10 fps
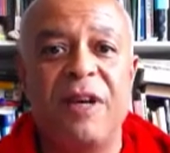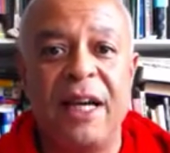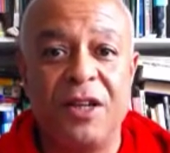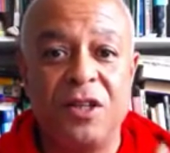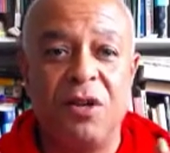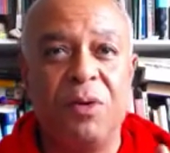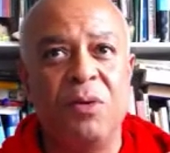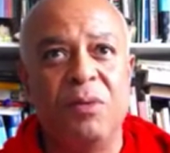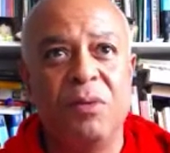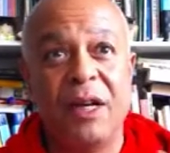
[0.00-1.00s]

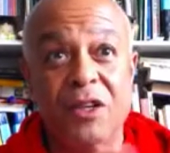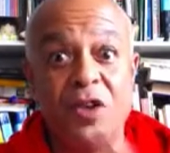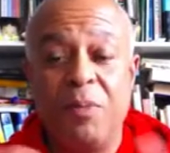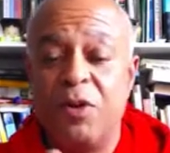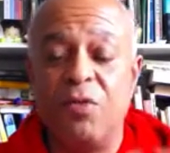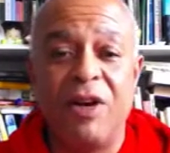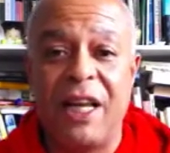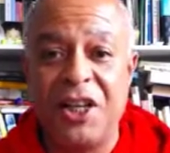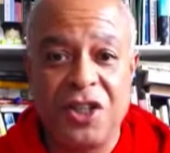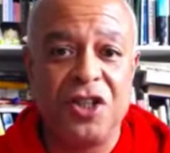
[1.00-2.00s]
anatomical
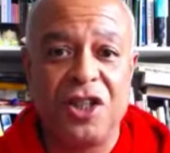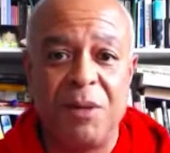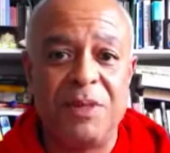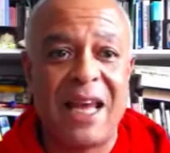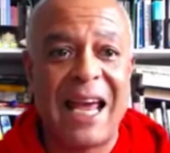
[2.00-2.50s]
relationships